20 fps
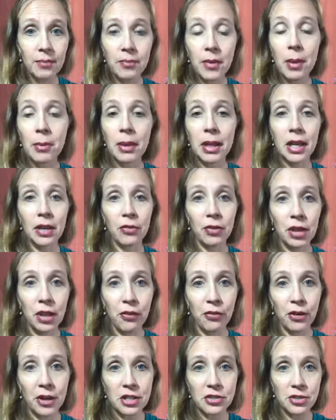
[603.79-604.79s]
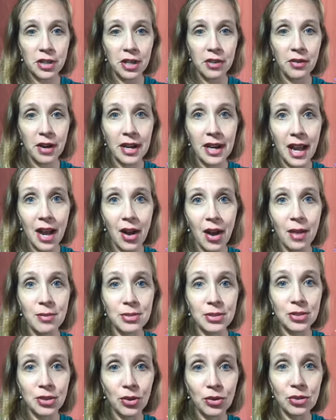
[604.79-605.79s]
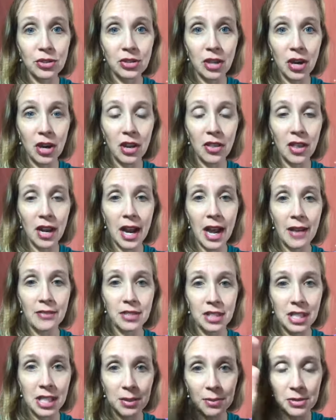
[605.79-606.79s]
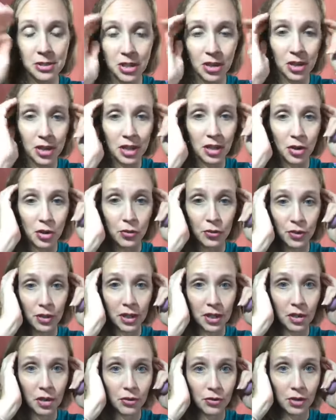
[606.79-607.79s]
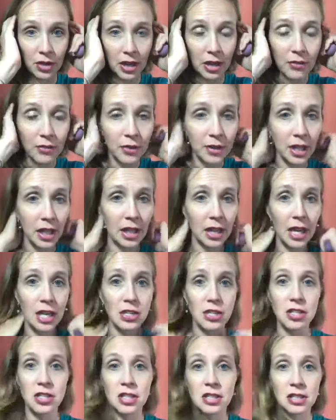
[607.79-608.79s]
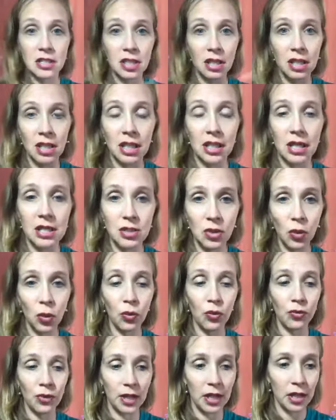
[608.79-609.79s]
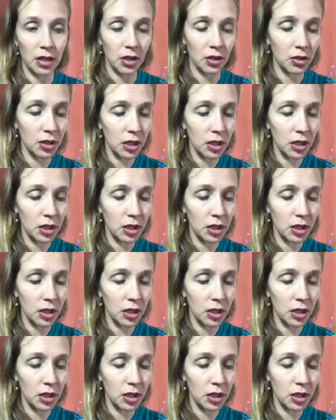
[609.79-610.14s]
I'm getting really frustrated right now. I'm so sorry that I have to keep starting over and over. I feel like I should just delete this whole video.